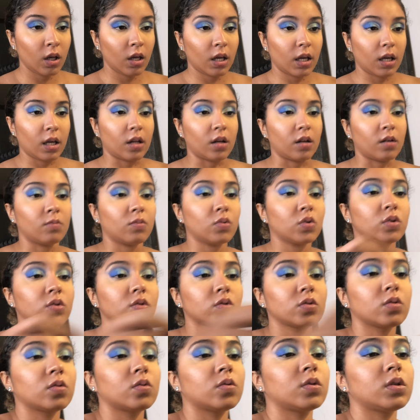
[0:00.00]
And I'm
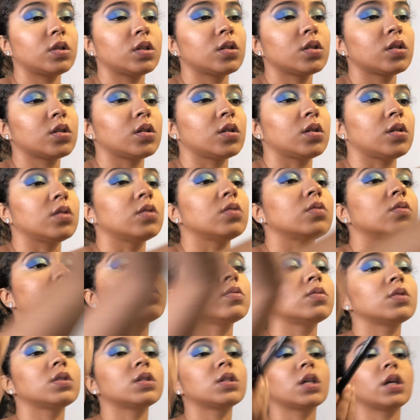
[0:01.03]
also going to
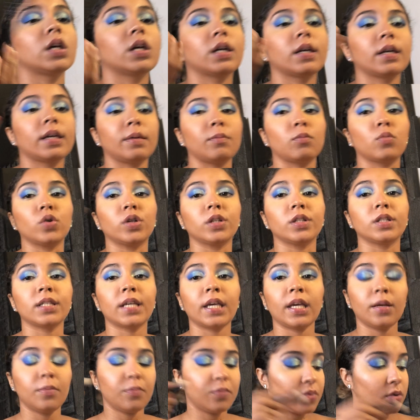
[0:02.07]
use a more
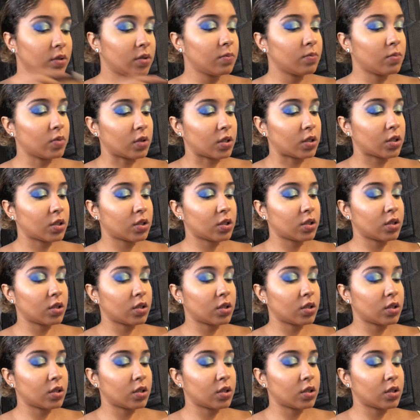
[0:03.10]
tapered brush.